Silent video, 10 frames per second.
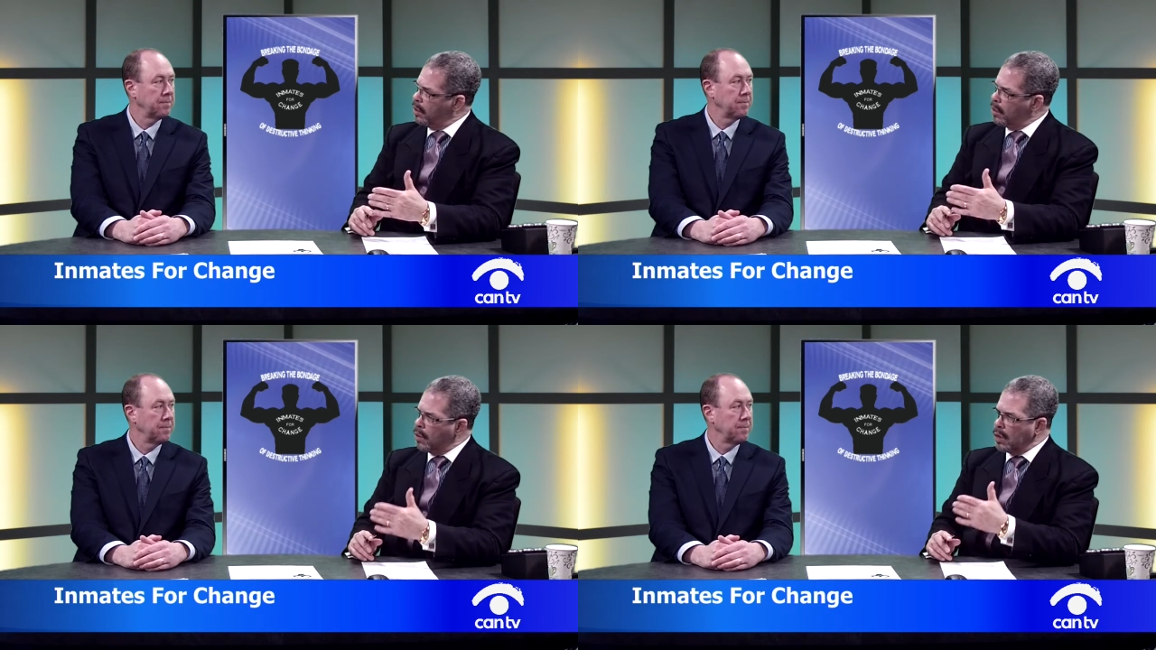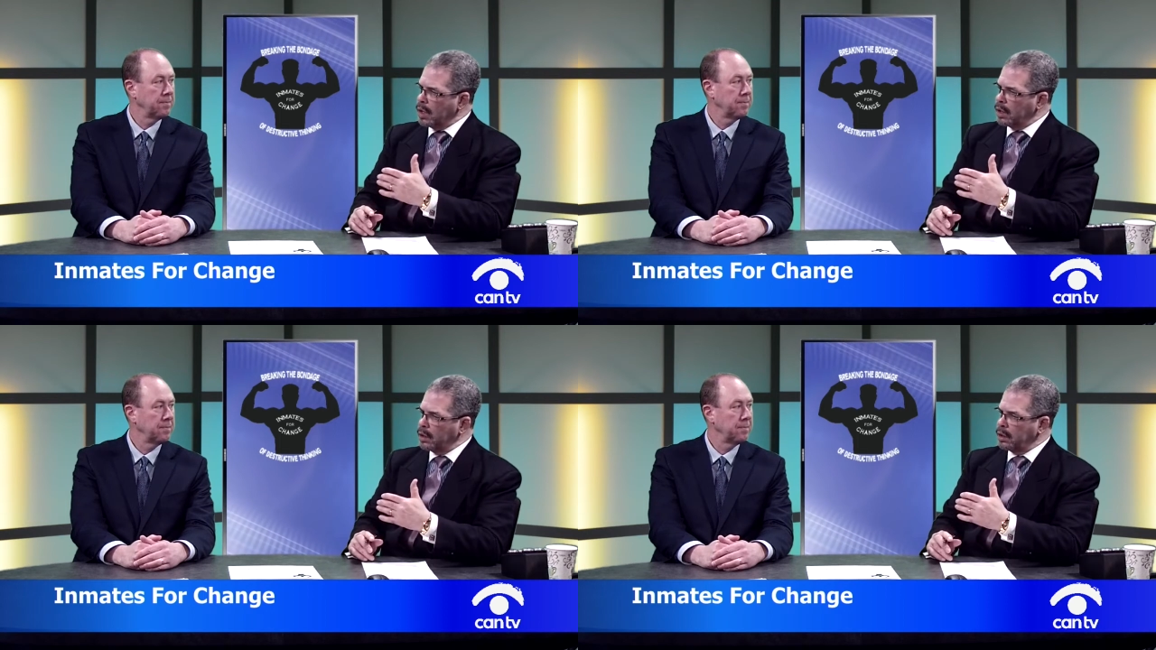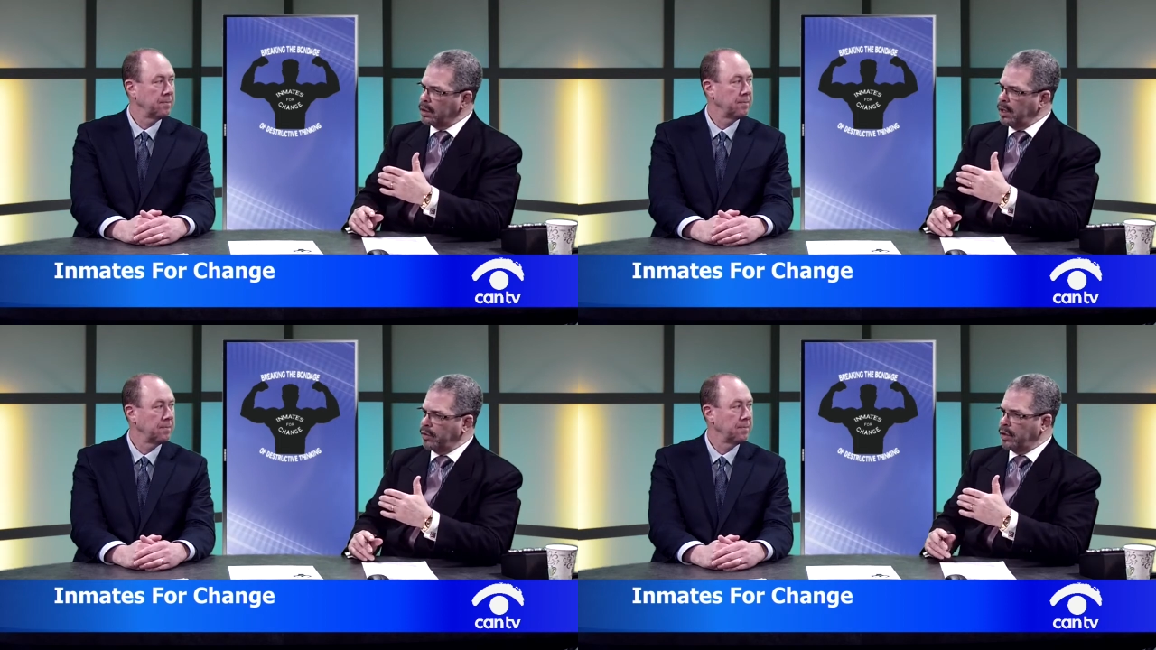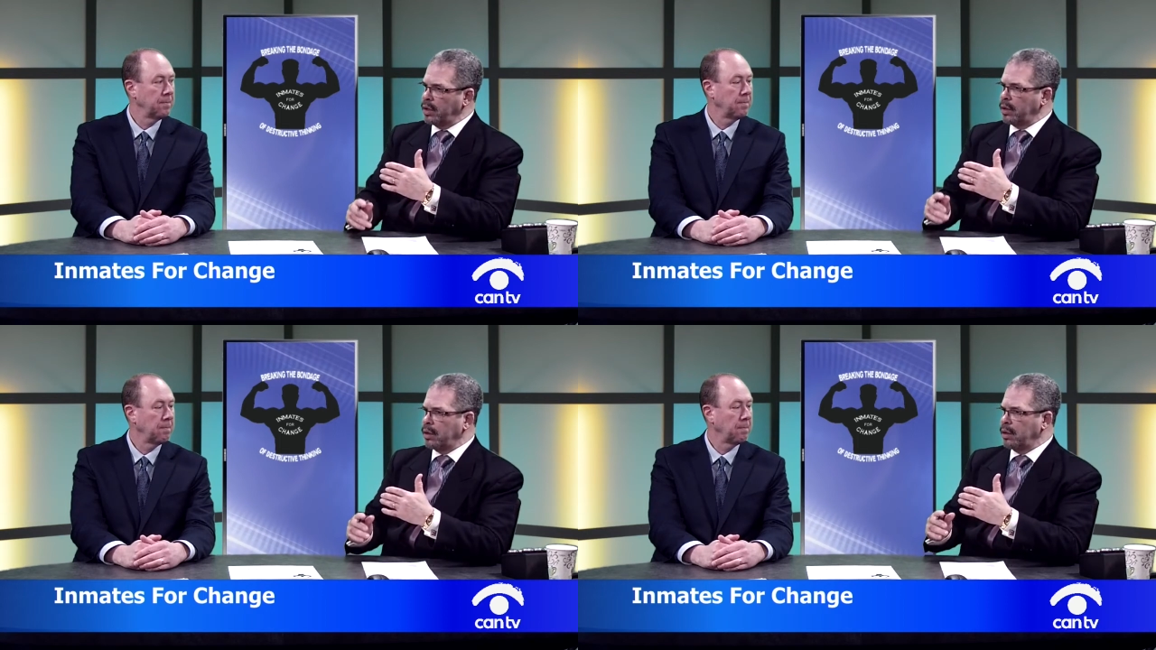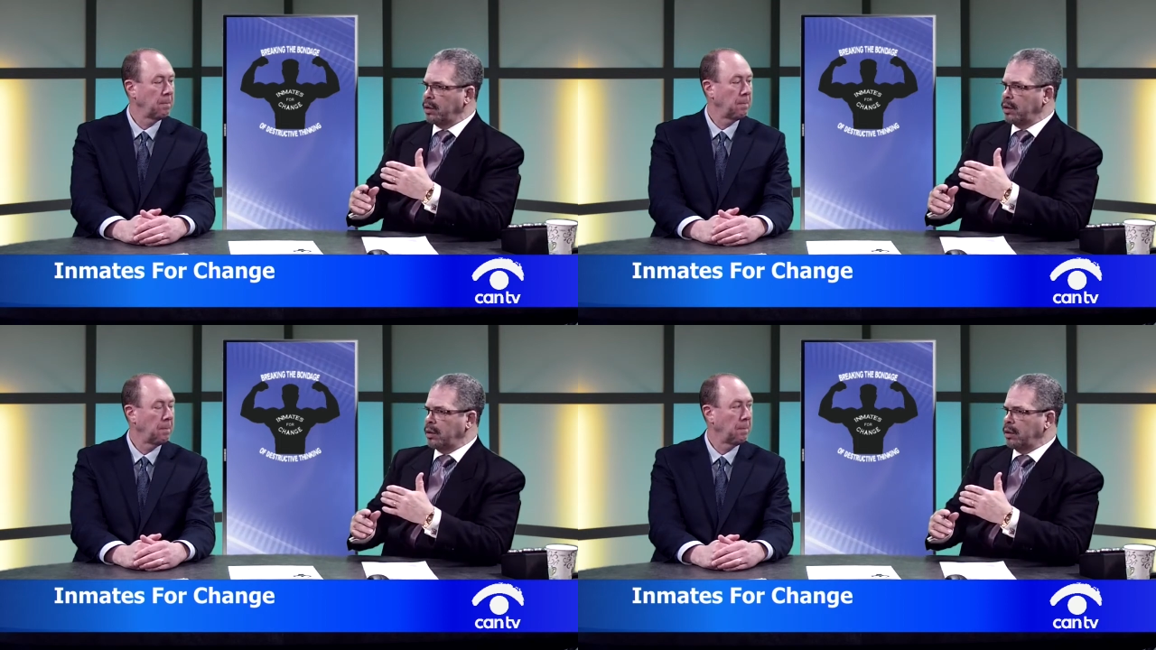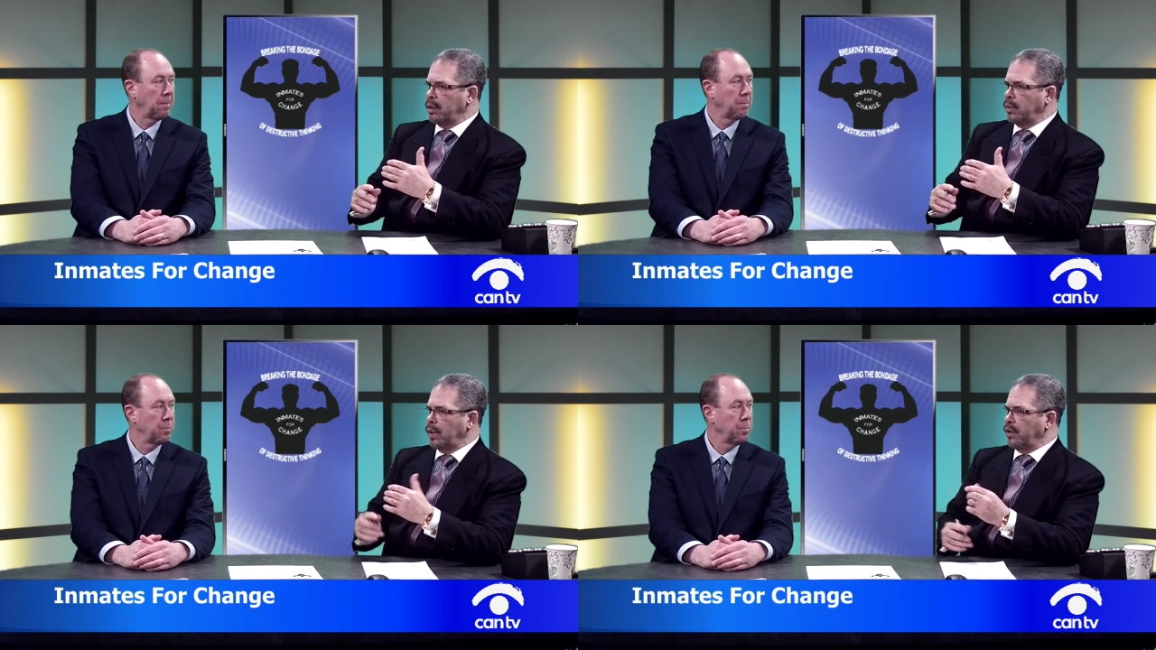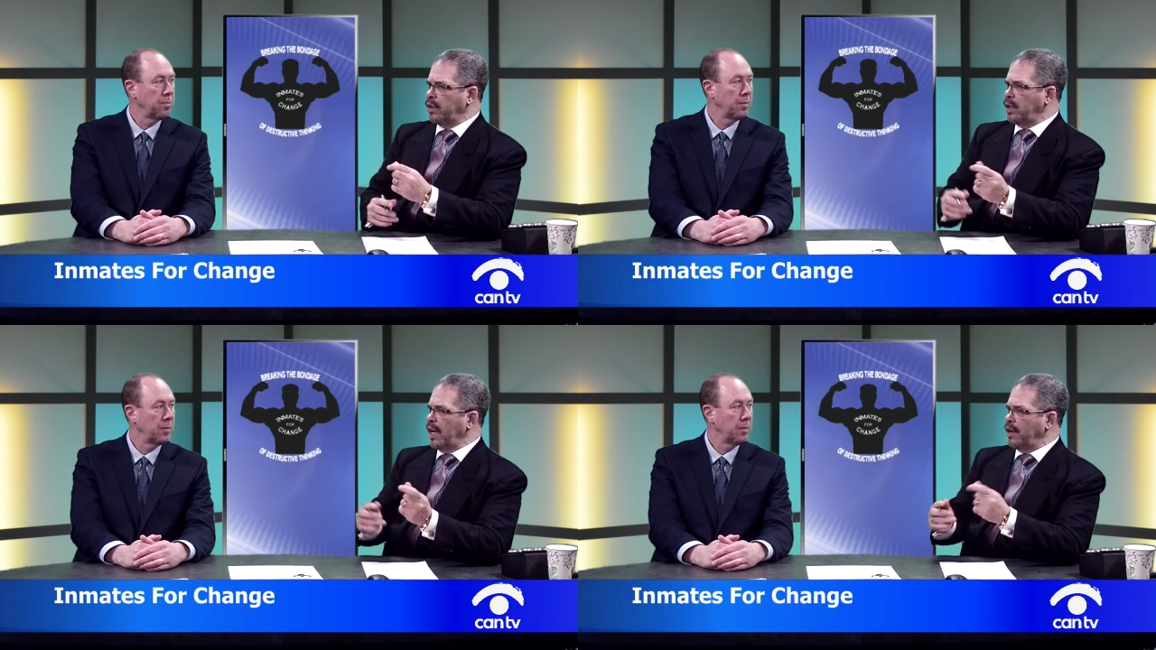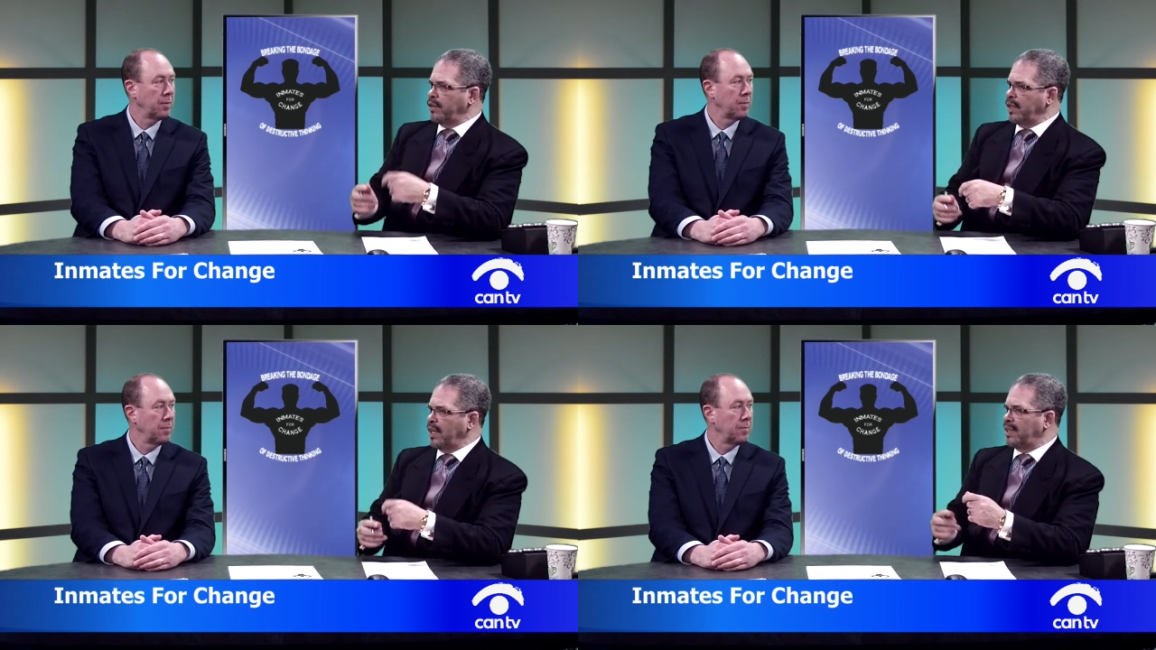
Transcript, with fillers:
Speaker 1: or is it, what is it now? Is it a